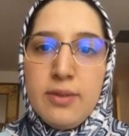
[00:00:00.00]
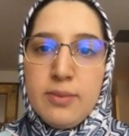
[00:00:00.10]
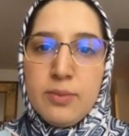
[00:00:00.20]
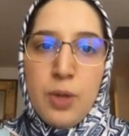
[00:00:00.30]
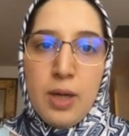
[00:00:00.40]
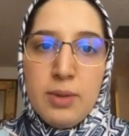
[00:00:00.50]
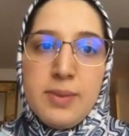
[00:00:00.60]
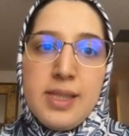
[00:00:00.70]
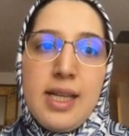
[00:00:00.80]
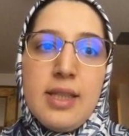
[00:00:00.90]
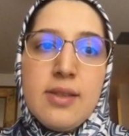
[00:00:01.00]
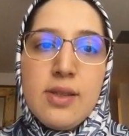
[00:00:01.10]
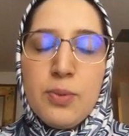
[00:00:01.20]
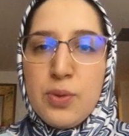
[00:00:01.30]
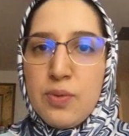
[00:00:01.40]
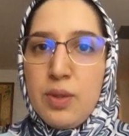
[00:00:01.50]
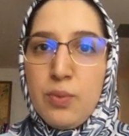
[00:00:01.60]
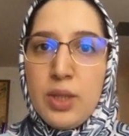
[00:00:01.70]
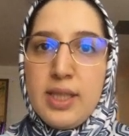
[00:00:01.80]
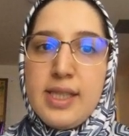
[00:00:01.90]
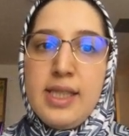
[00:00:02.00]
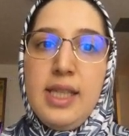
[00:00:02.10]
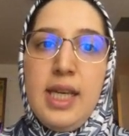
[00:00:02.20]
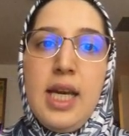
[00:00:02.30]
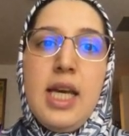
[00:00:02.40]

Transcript: problem is that suppose we want to see